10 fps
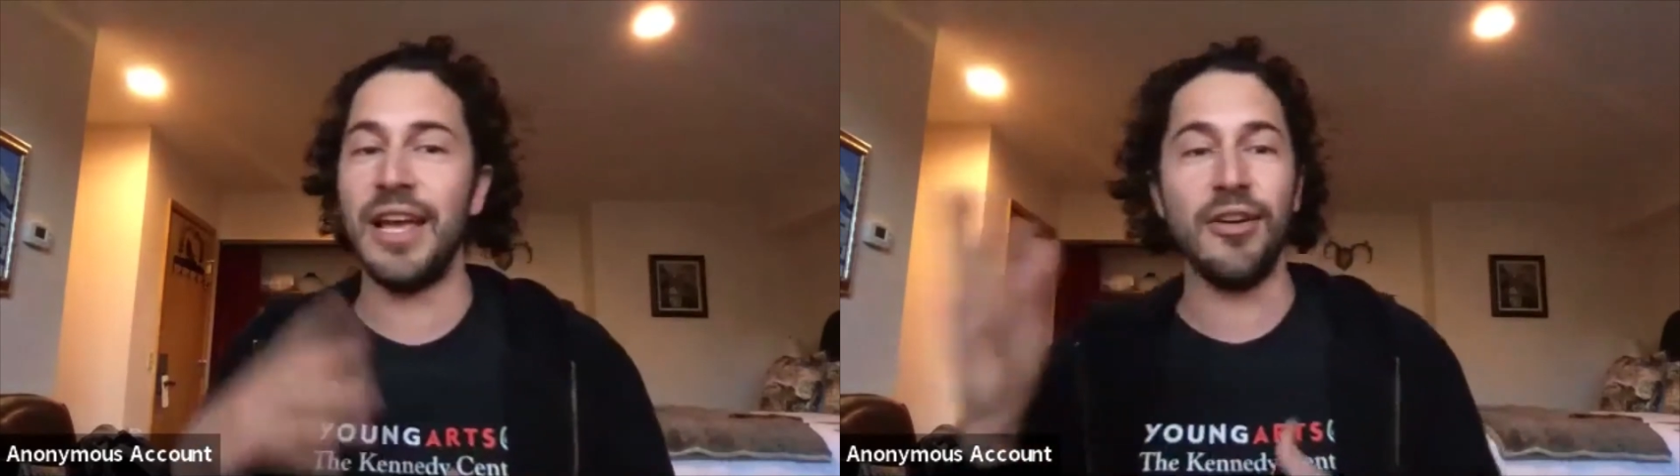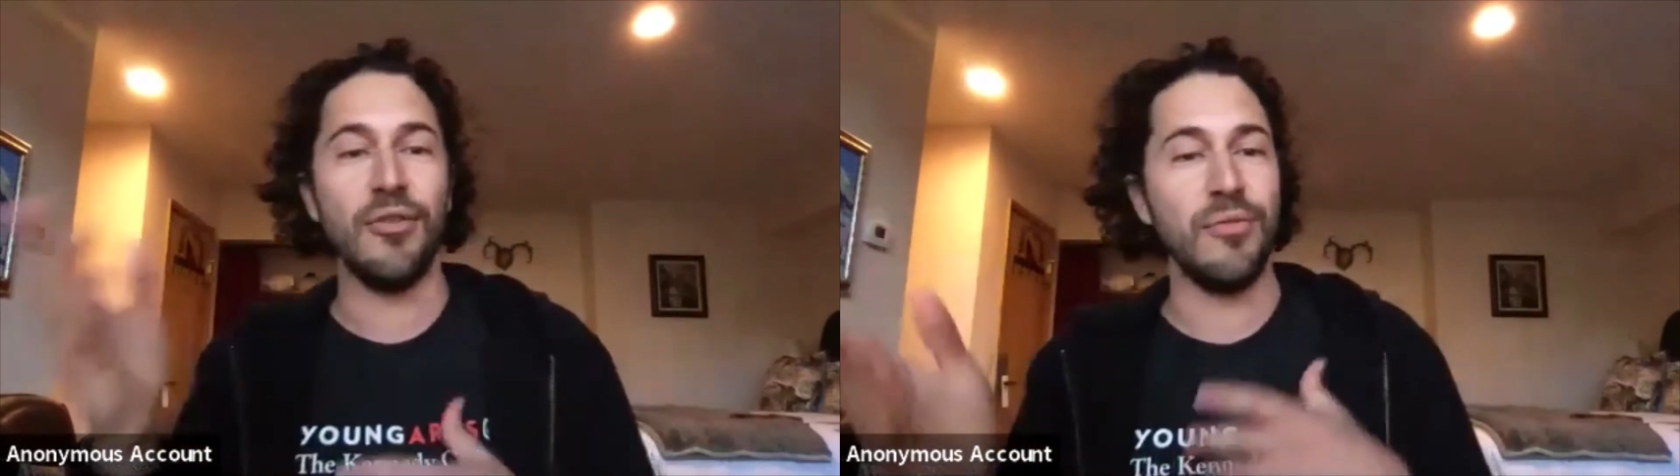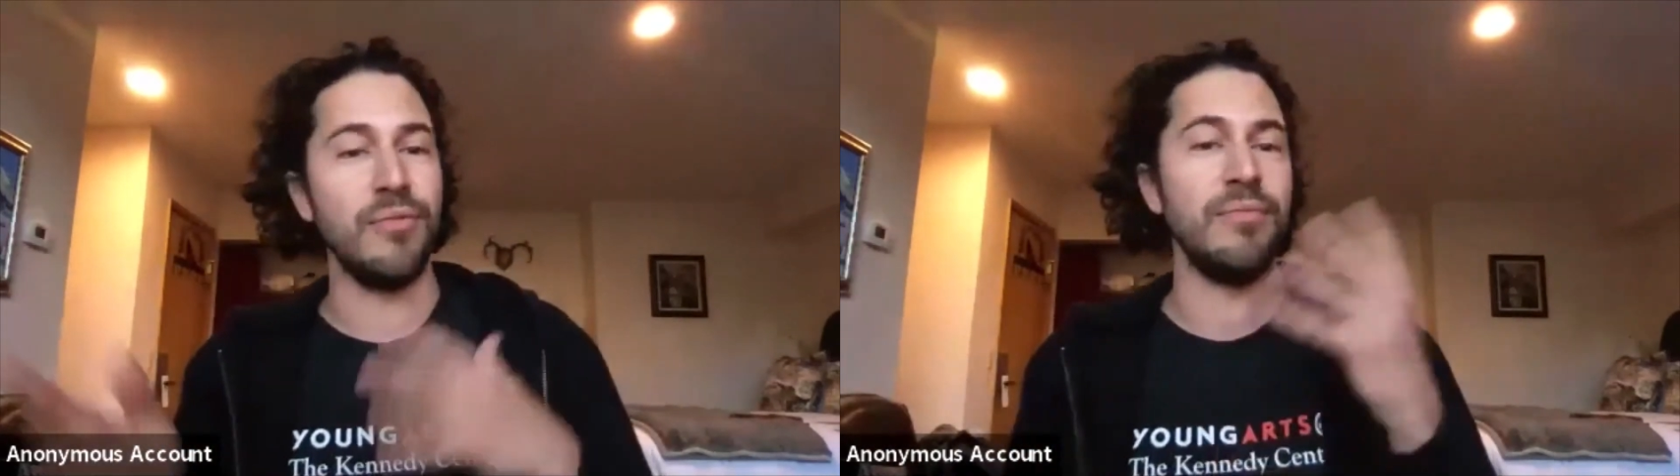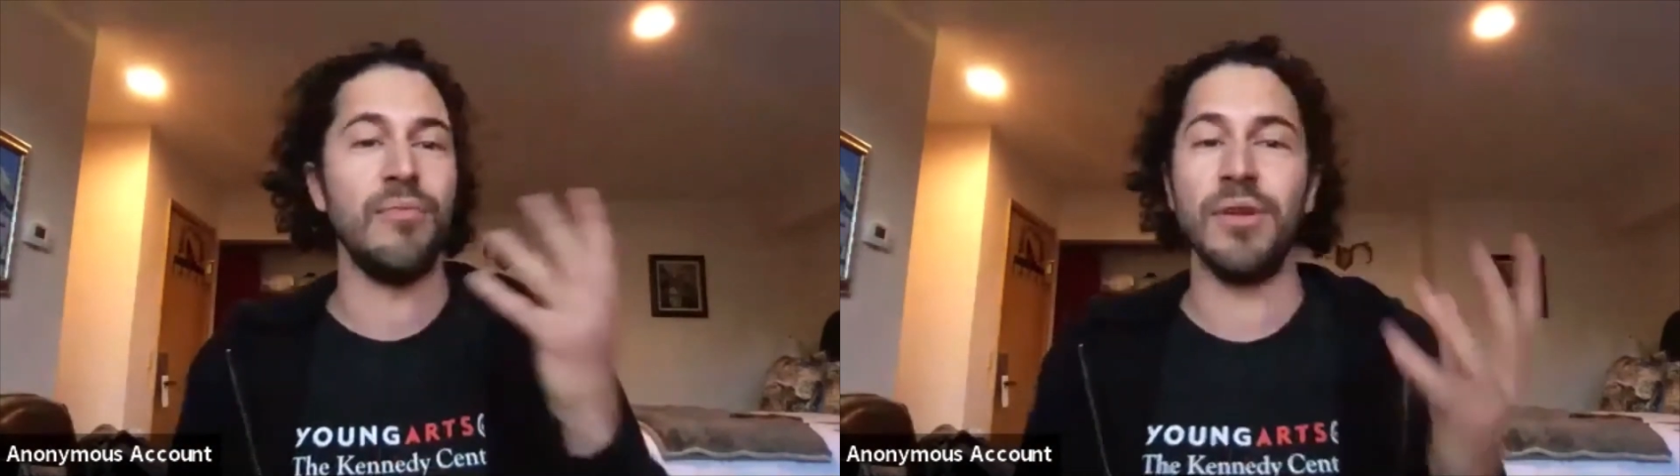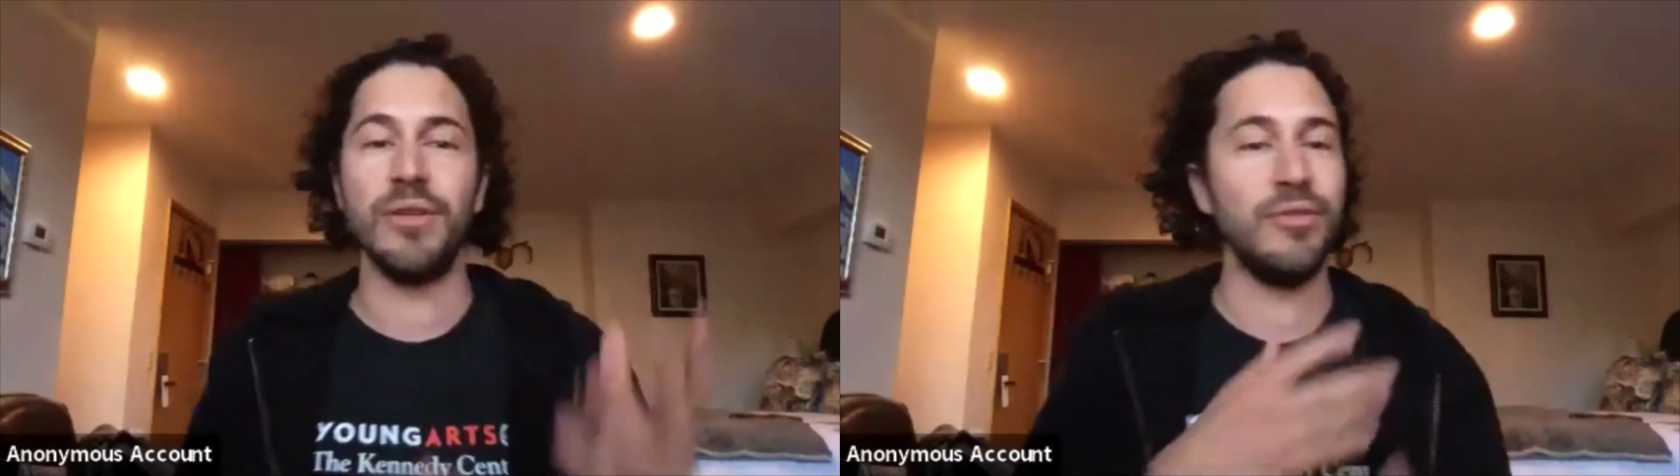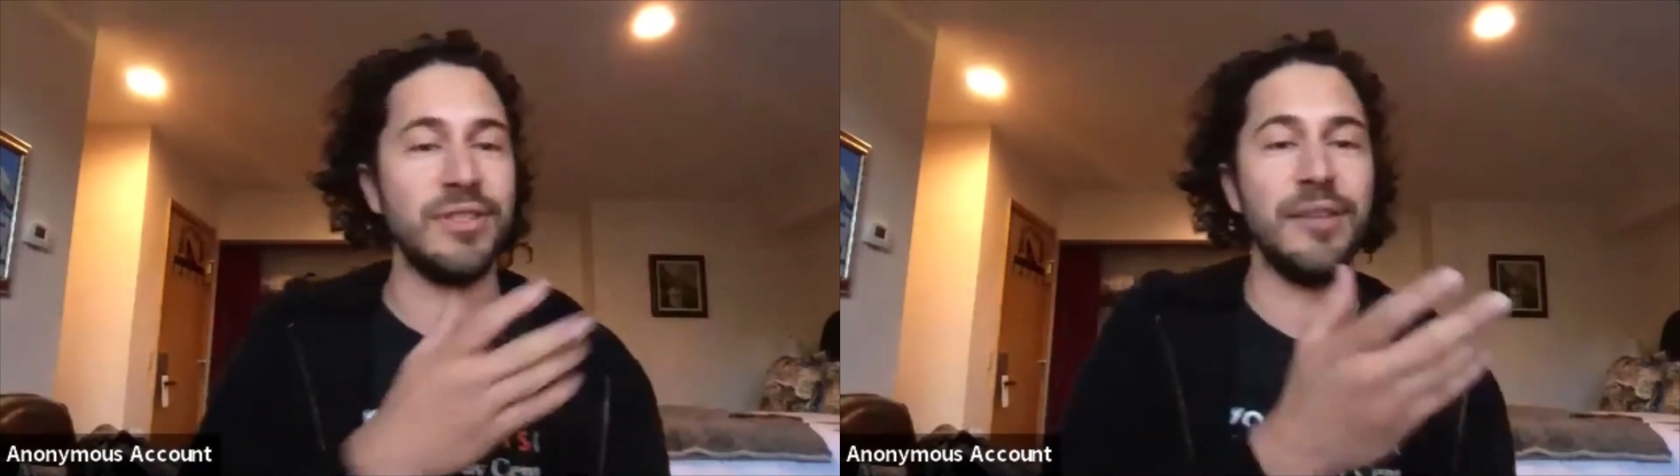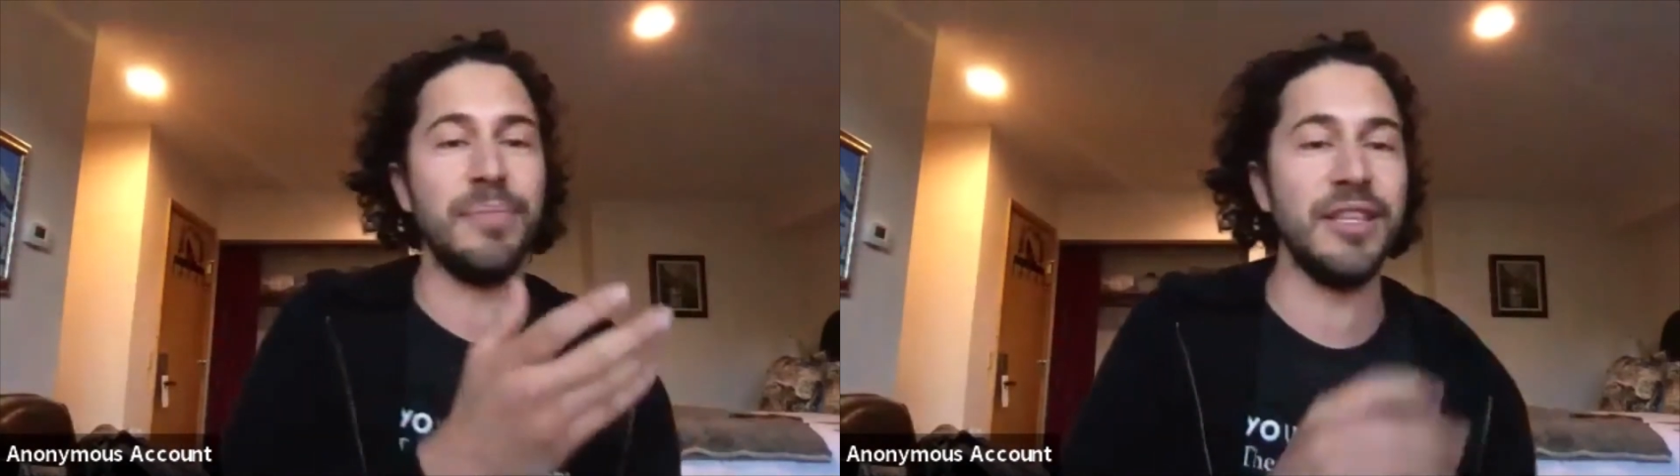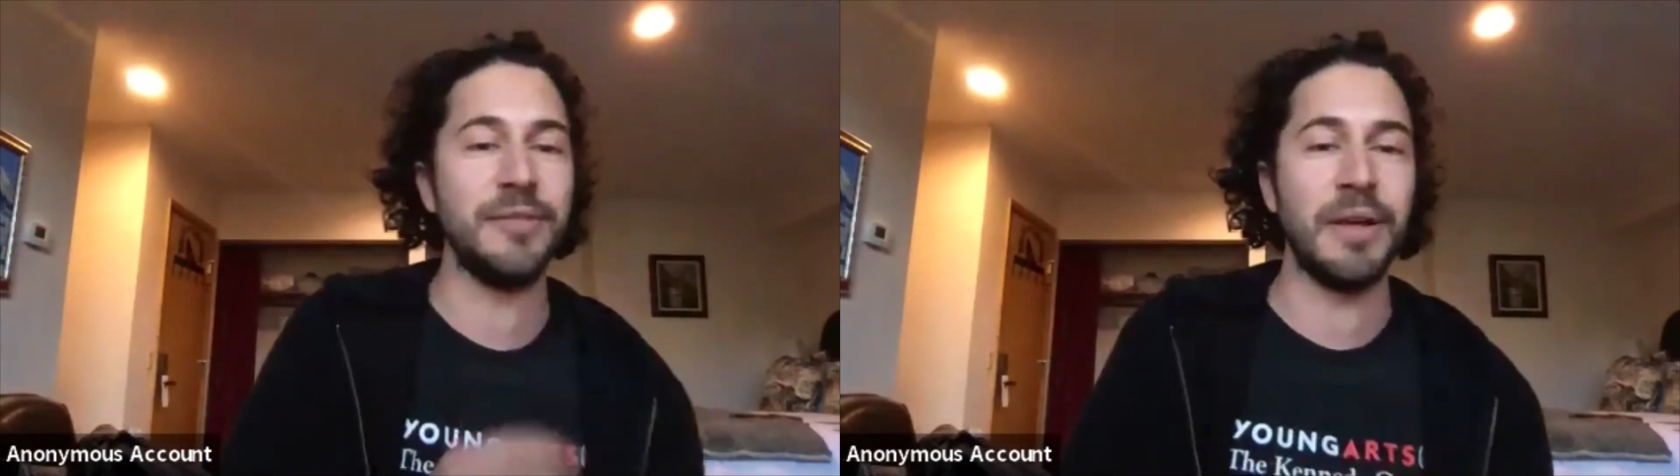or who's going to be
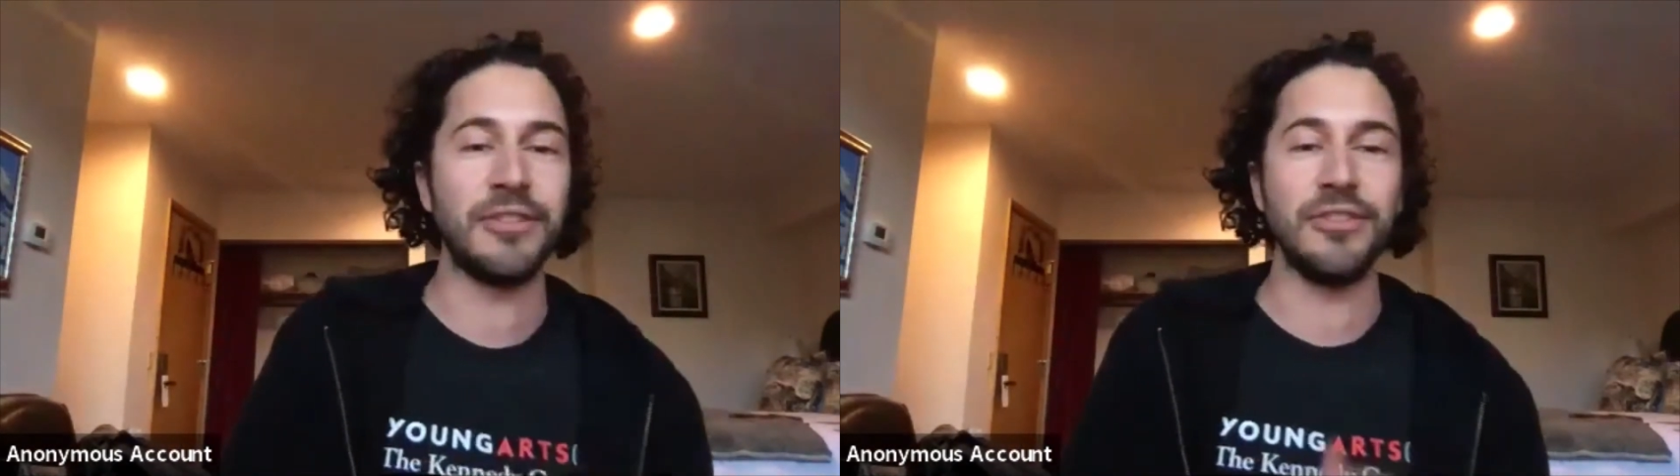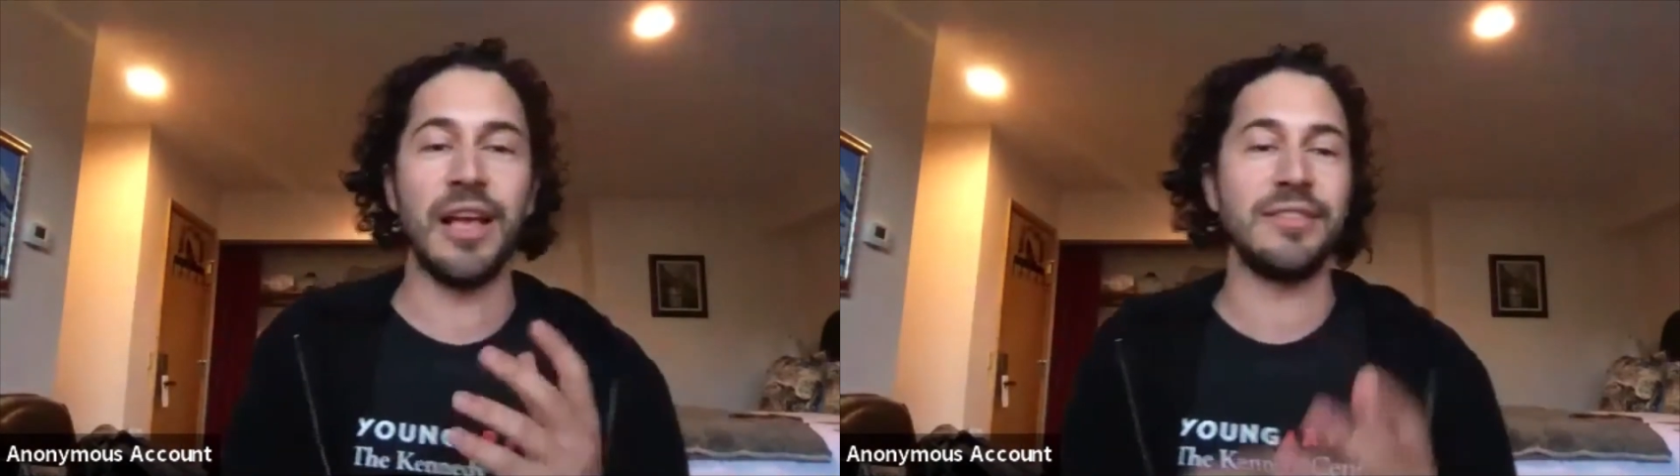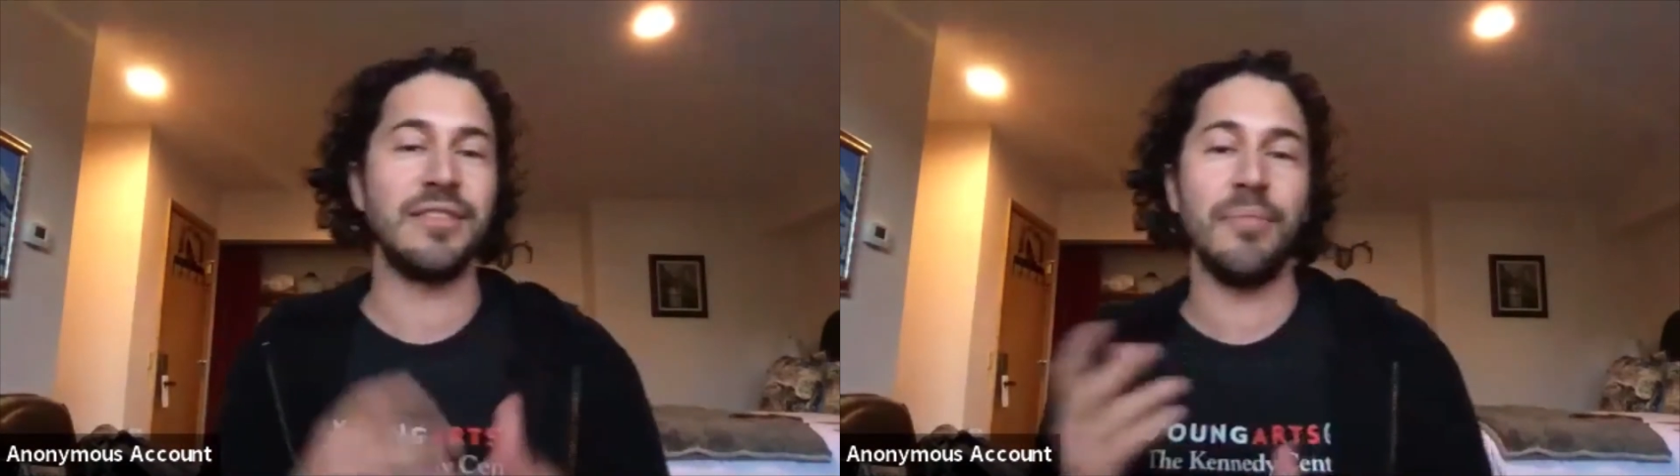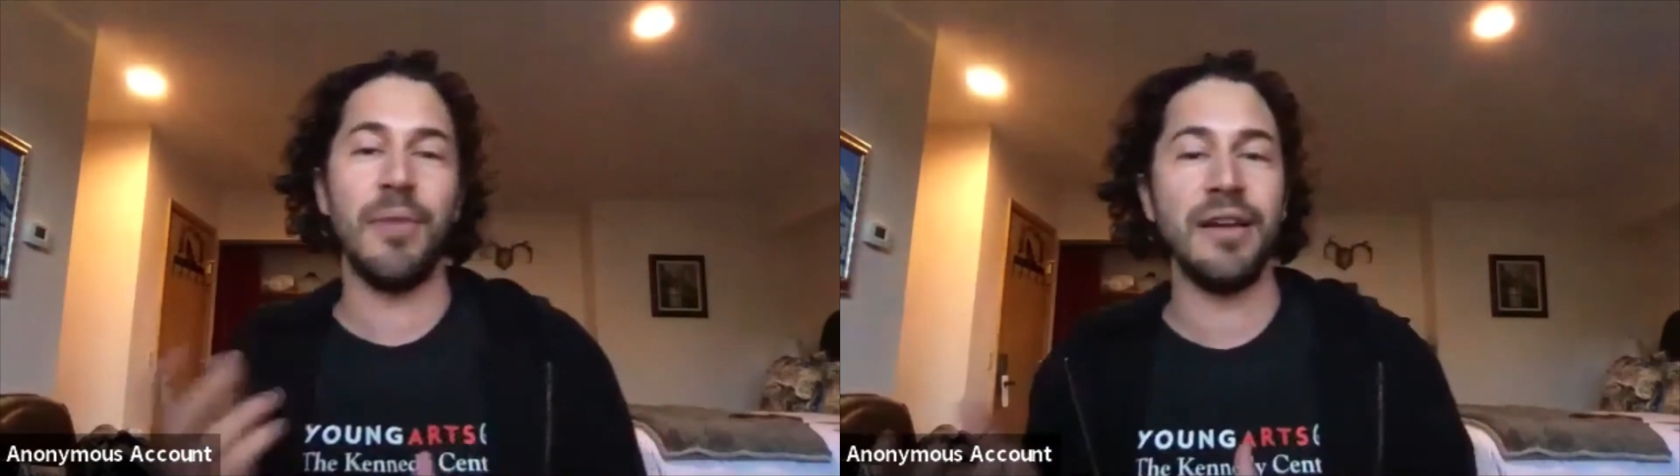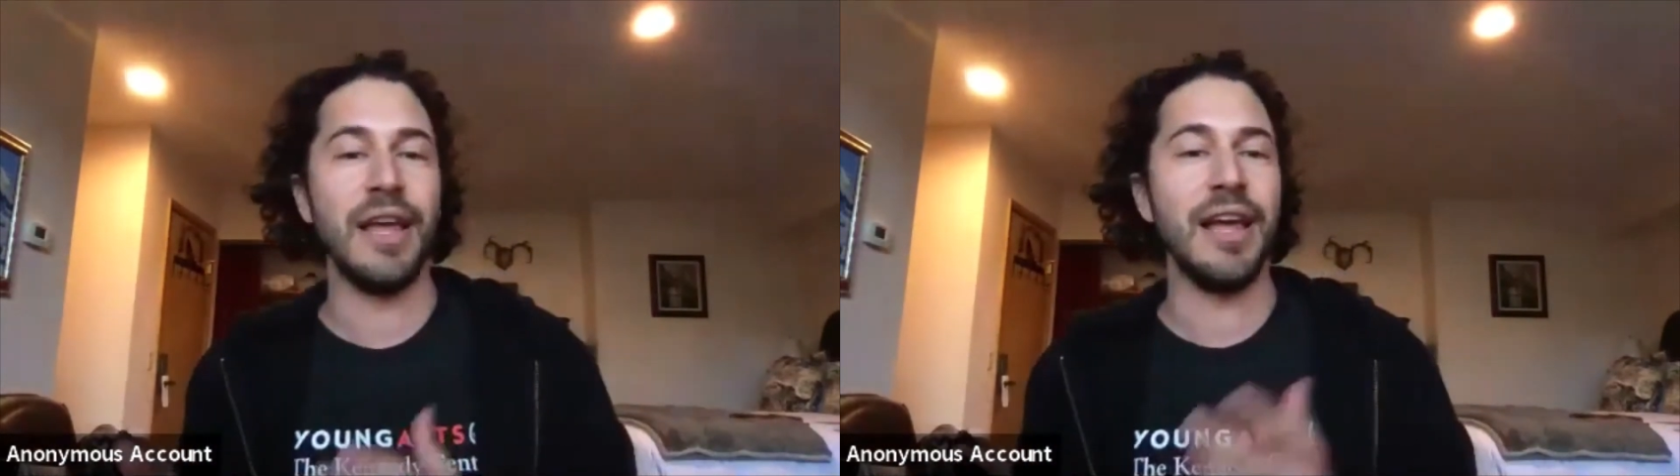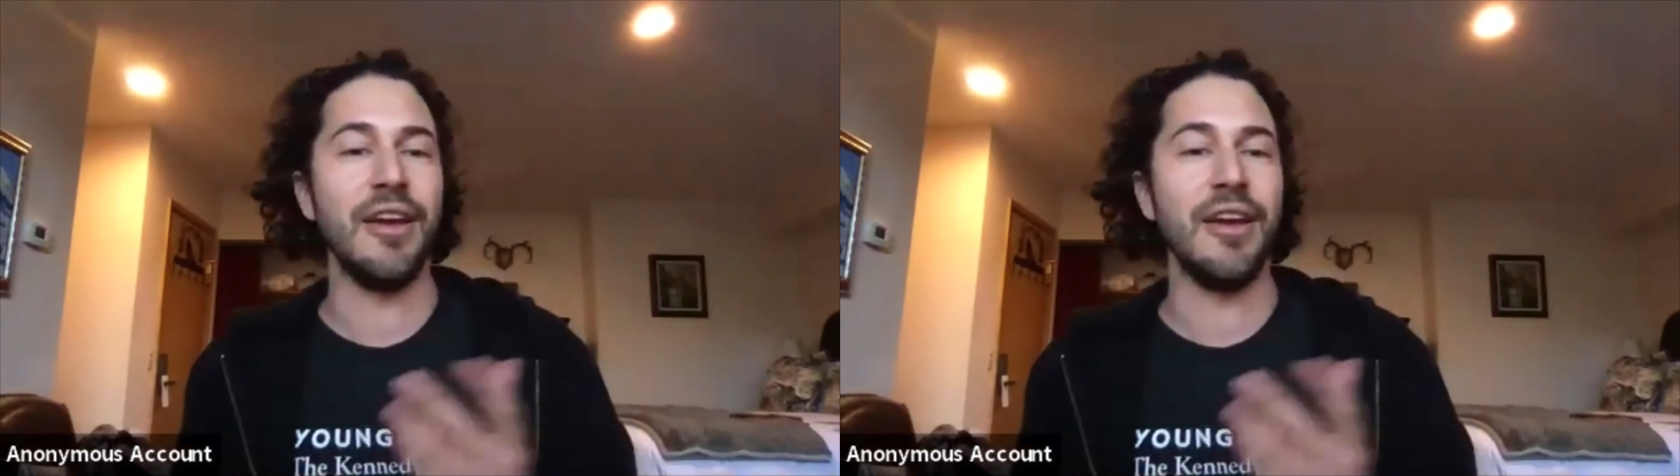the special guest on Monday,